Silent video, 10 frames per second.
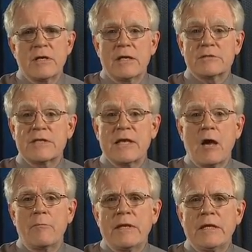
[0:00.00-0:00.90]
and see
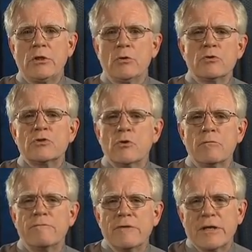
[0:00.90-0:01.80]
how many
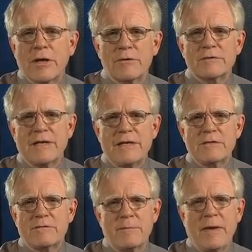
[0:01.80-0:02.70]
YouTube videos each
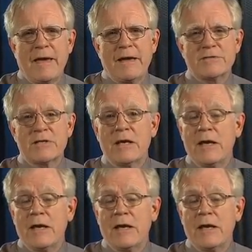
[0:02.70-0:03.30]
of them has